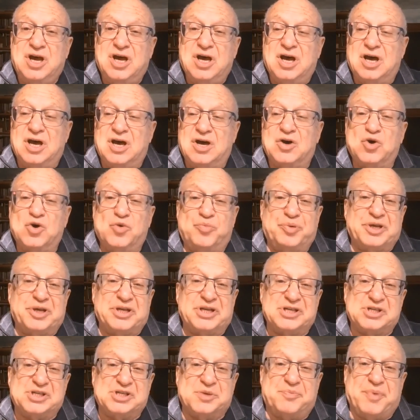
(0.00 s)
who
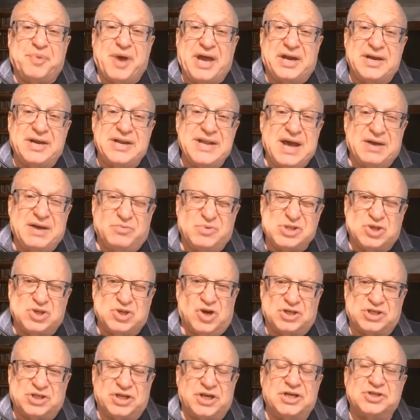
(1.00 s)
participated. And that was
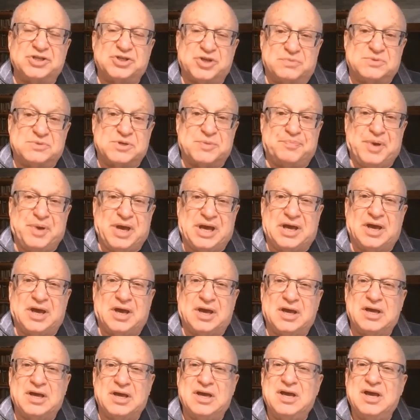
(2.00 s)
largely in terms of picking.